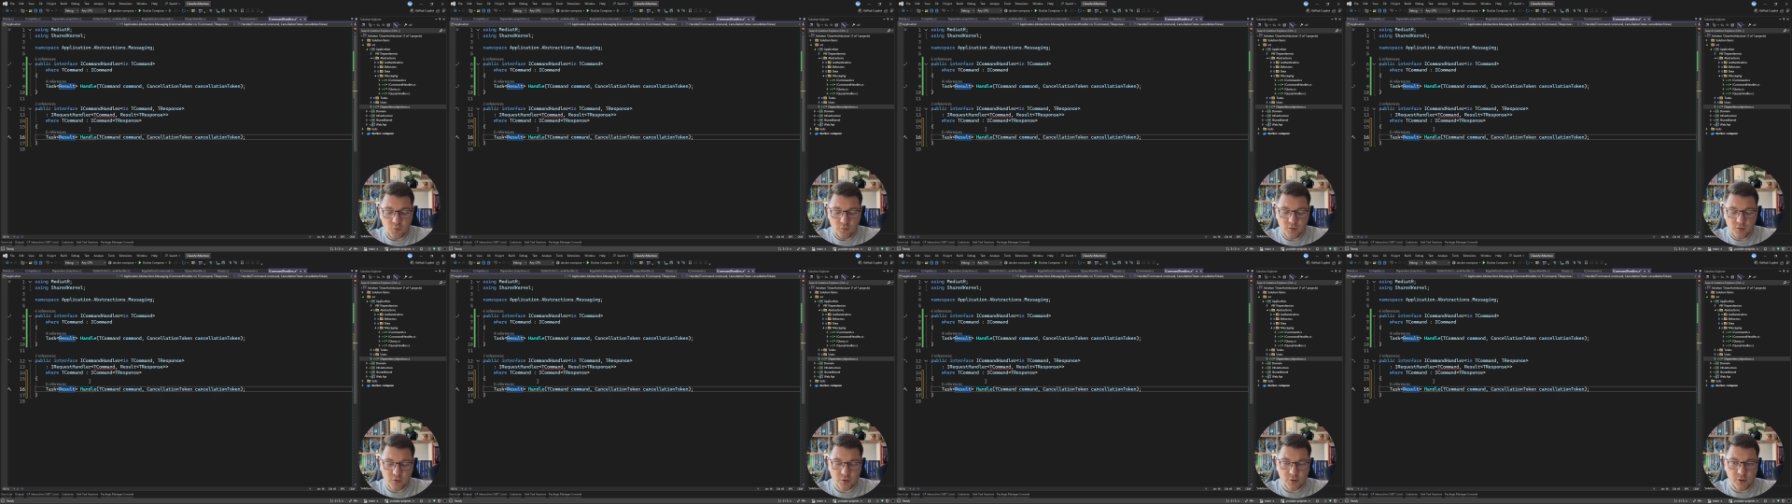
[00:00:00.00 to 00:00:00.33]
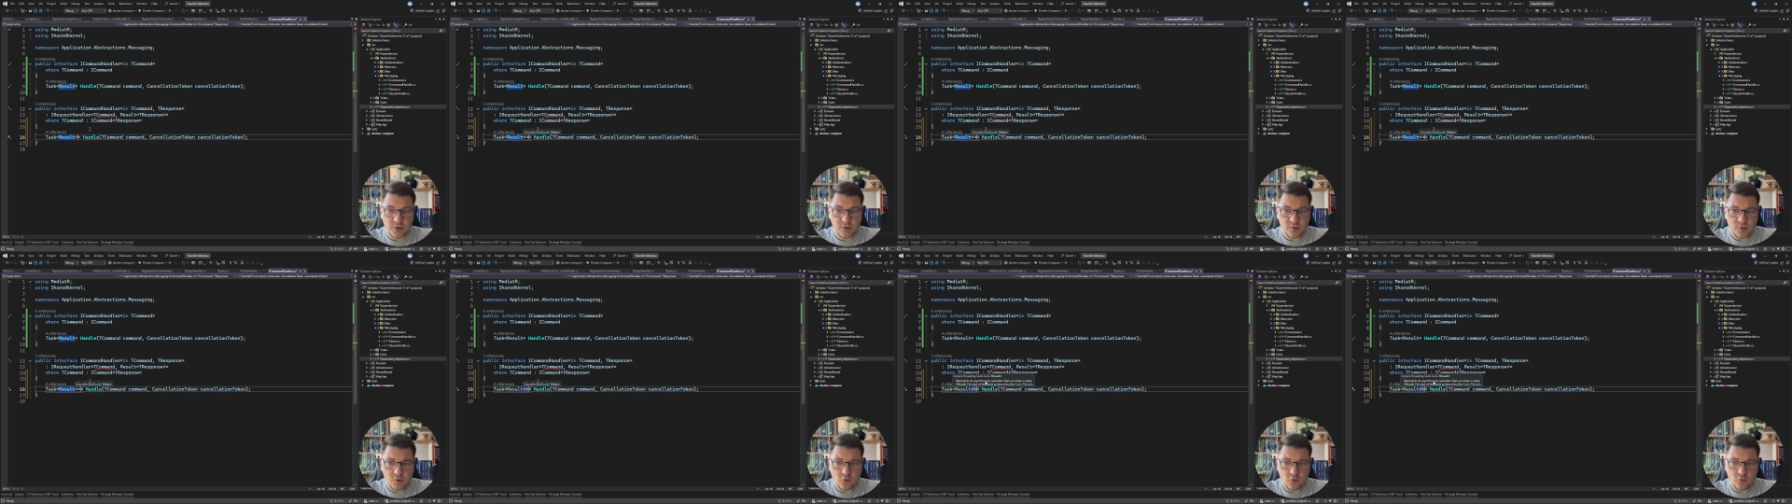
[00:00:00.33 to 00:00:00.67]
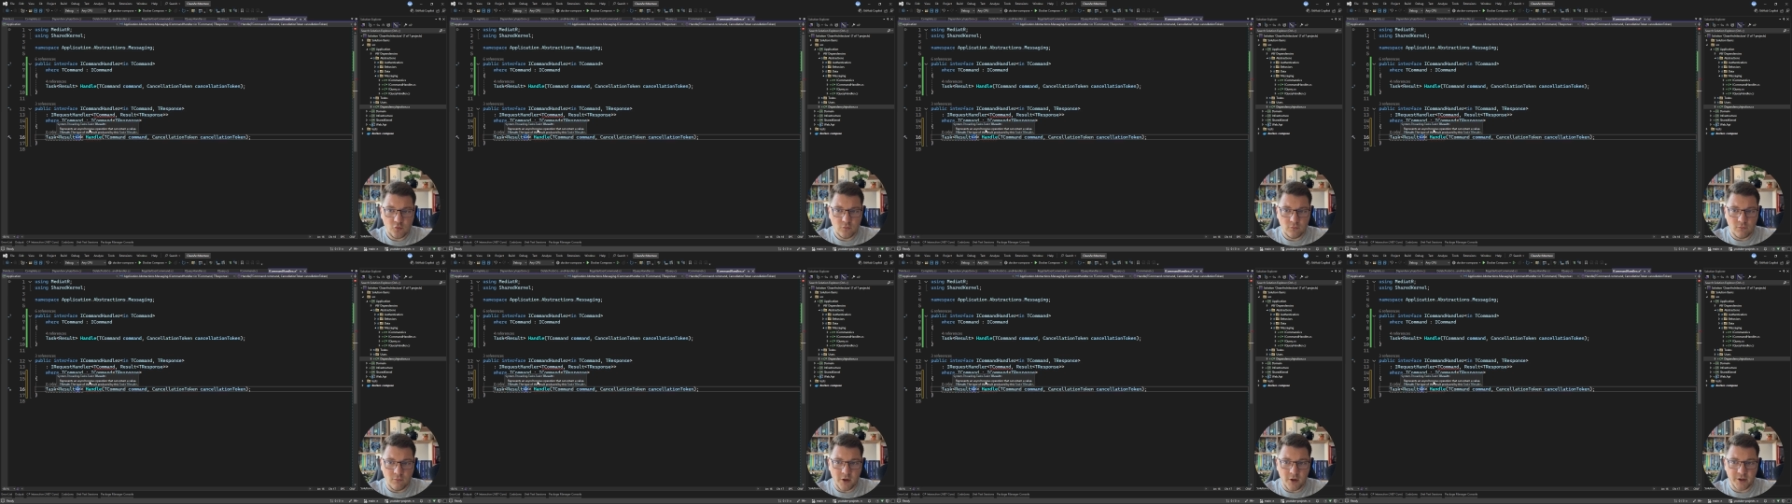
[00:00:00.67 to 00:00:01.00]
we are going
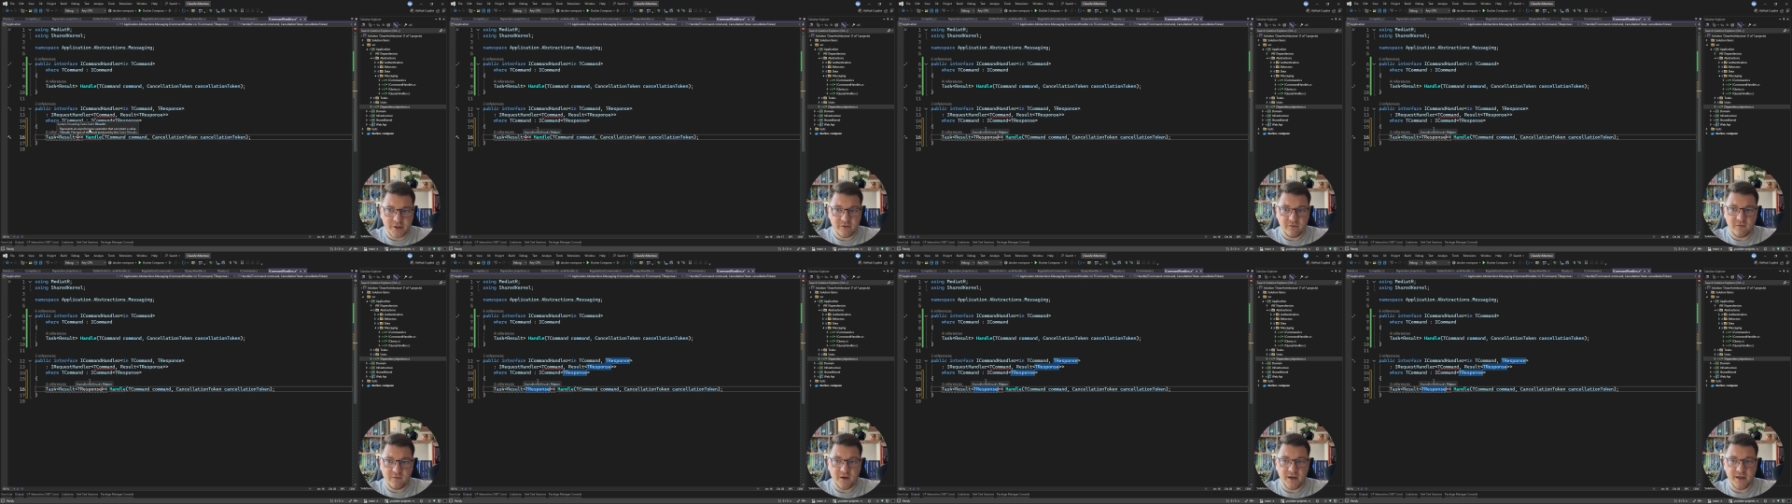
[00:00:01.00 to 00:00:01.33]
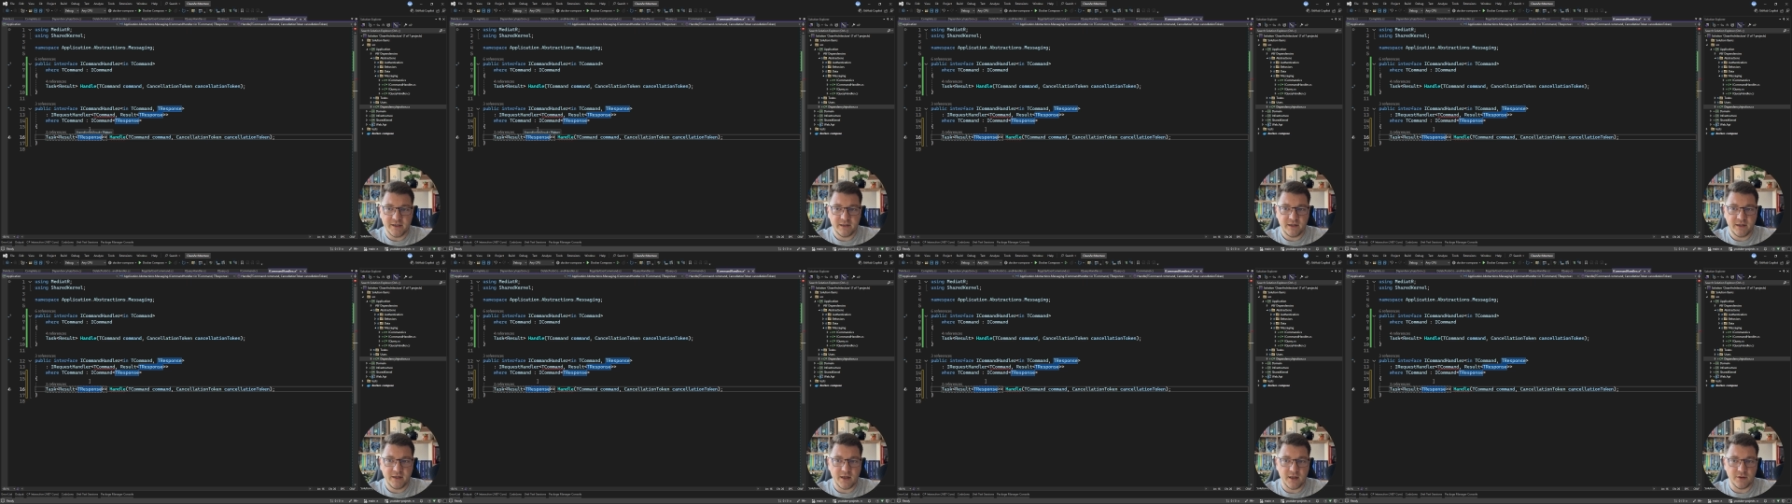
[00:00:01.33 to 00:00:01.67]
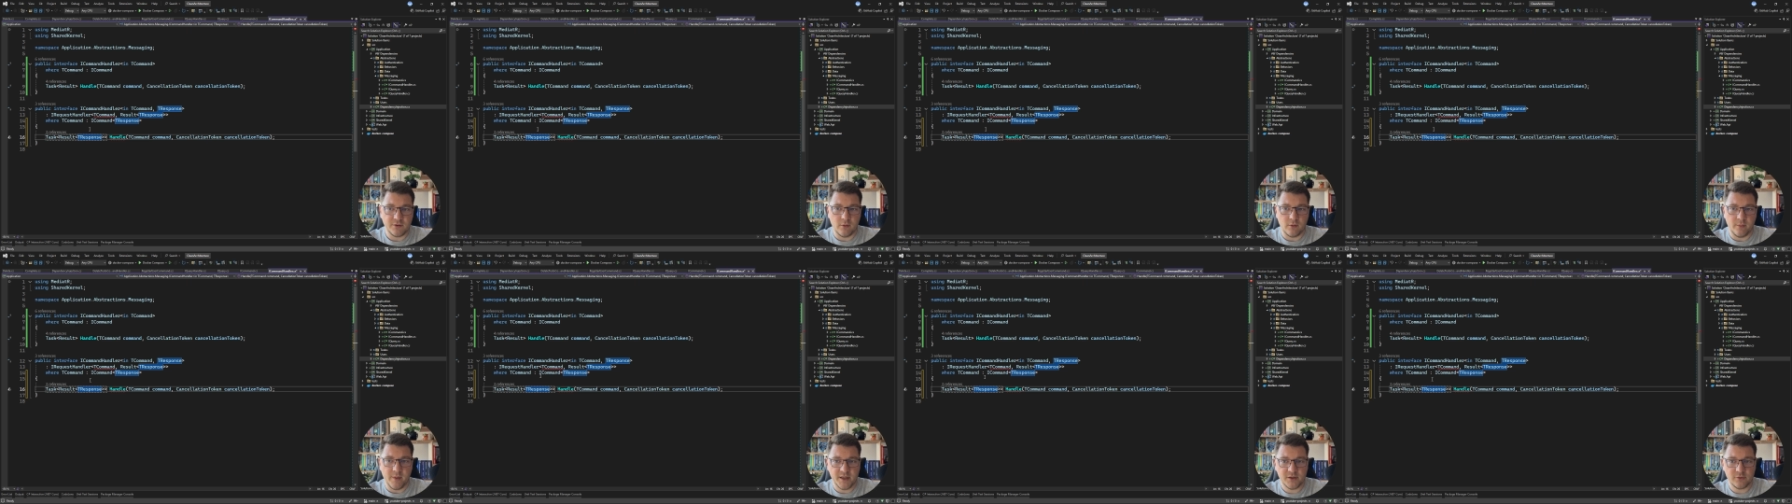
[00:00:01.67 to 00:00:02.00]
to modify the
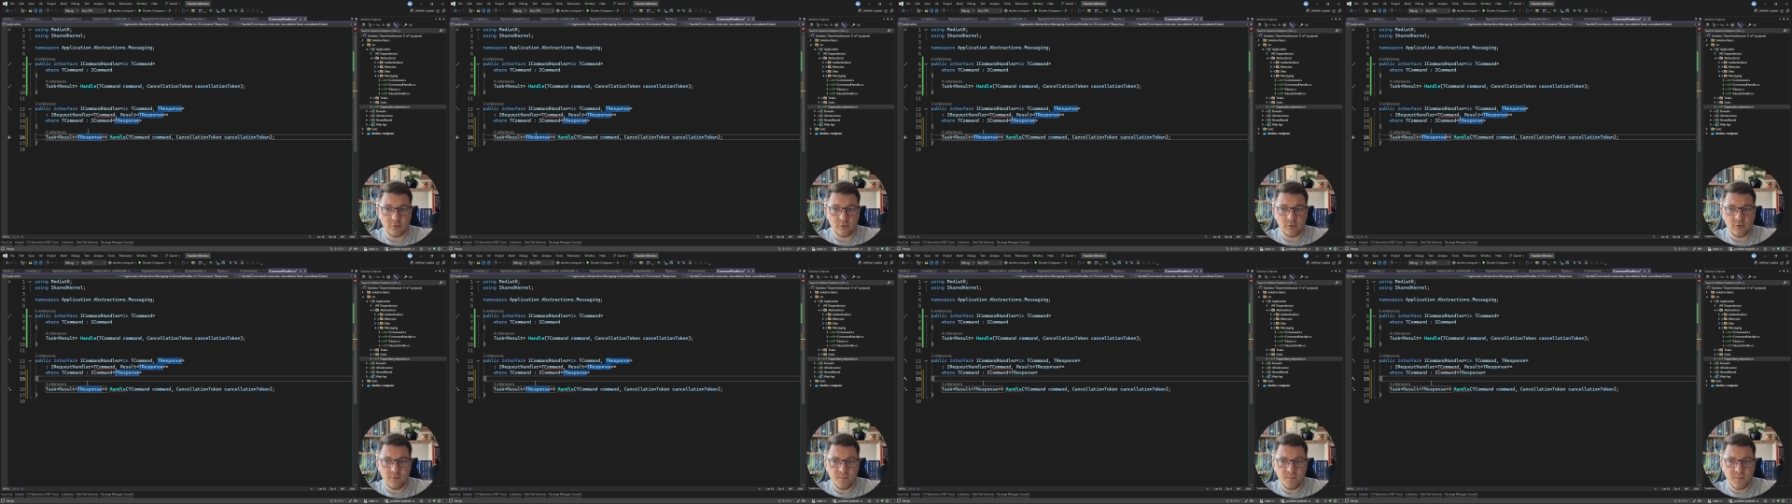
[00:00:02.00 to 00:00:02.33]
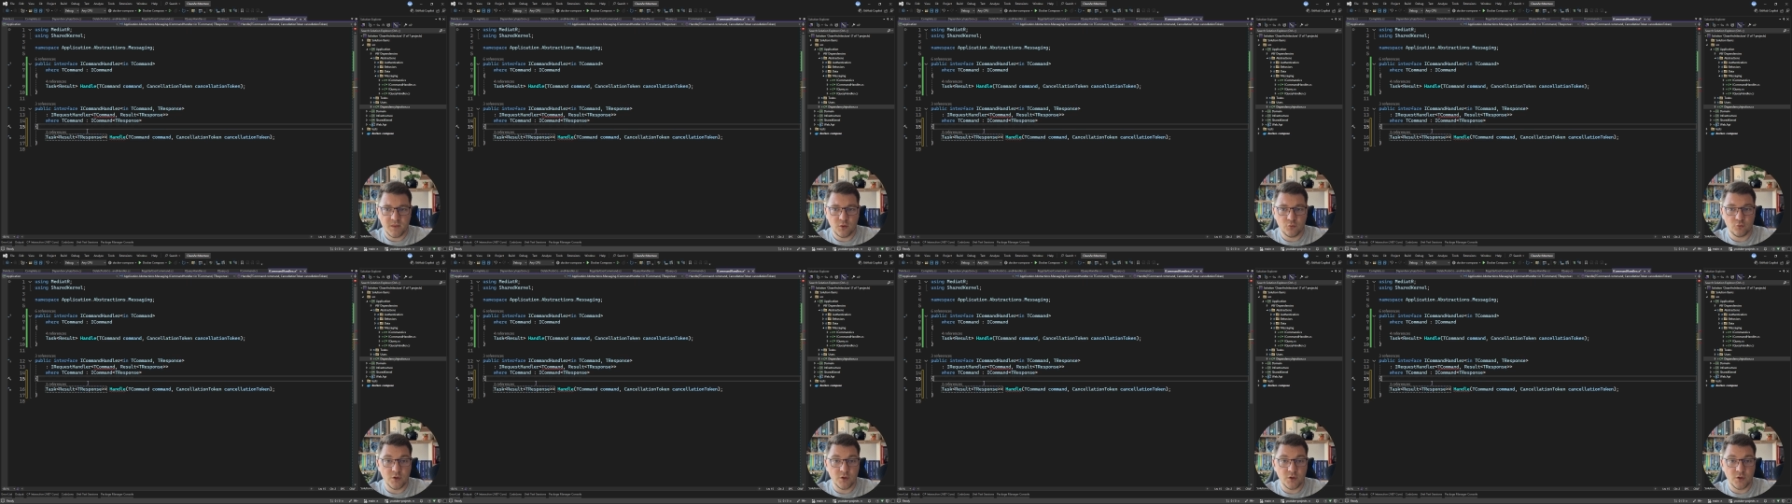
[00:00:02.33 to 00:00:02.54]
handle method